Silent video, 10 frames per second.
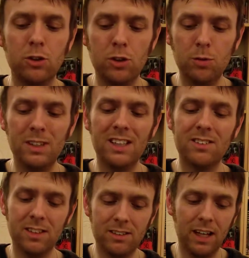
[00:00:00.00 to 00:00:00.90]
shooting
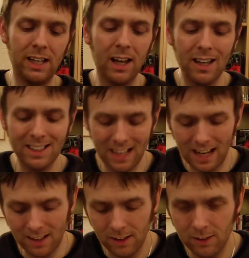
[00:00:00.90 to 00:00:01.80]
today.
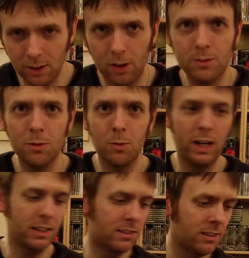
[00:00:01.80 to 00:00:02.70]
Cannot
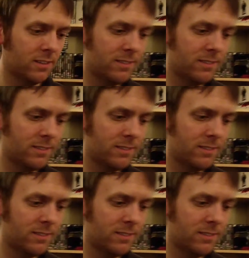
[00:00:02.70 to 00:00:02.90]
wait.